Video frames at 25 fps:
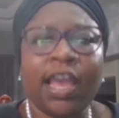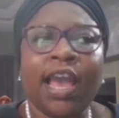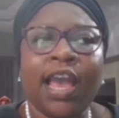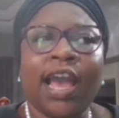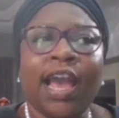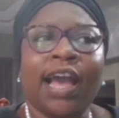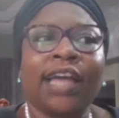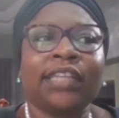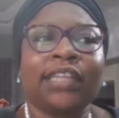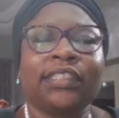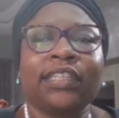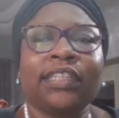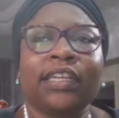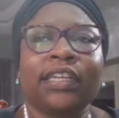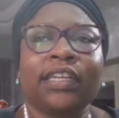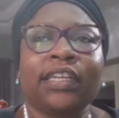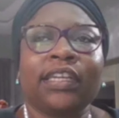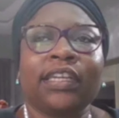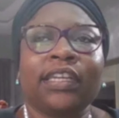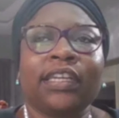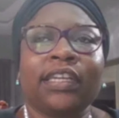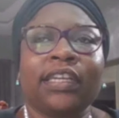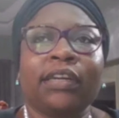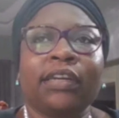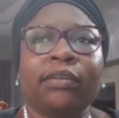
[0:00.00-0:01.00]

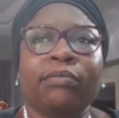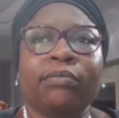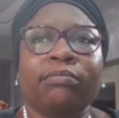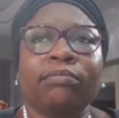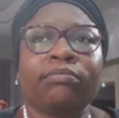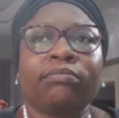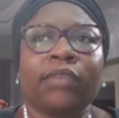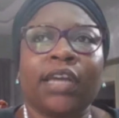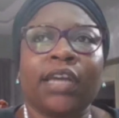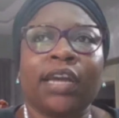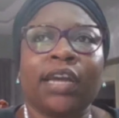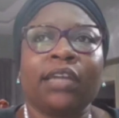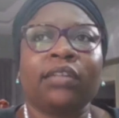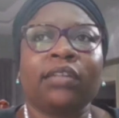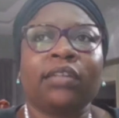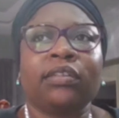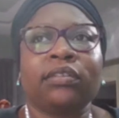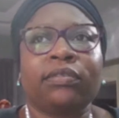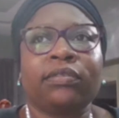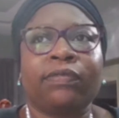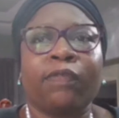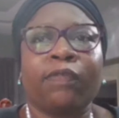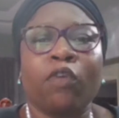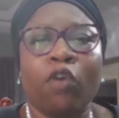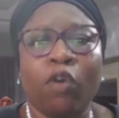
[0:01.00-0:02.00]

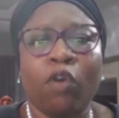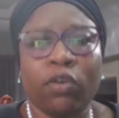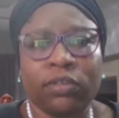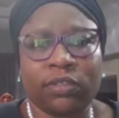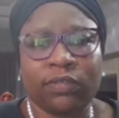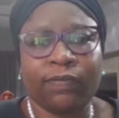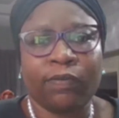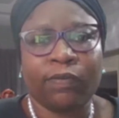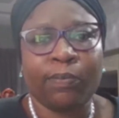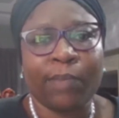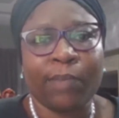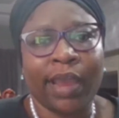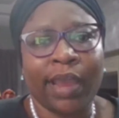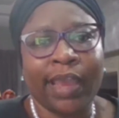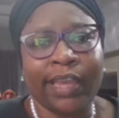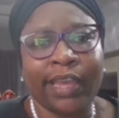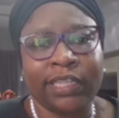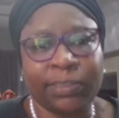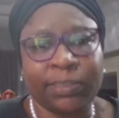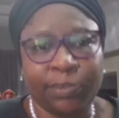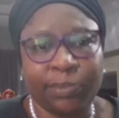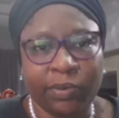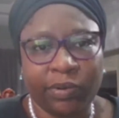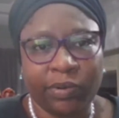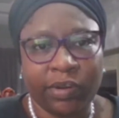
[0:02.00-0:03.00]
And for us,
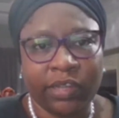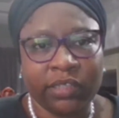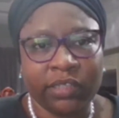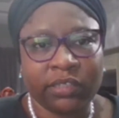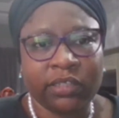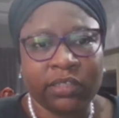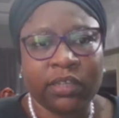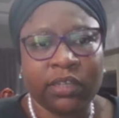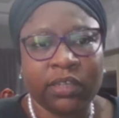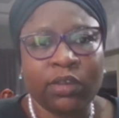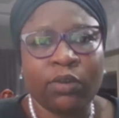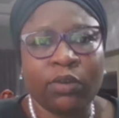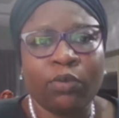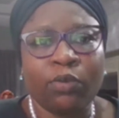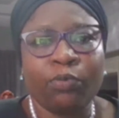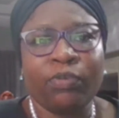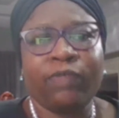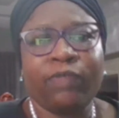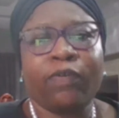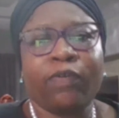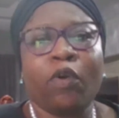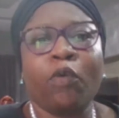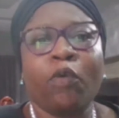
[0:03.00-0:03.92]
from my experience,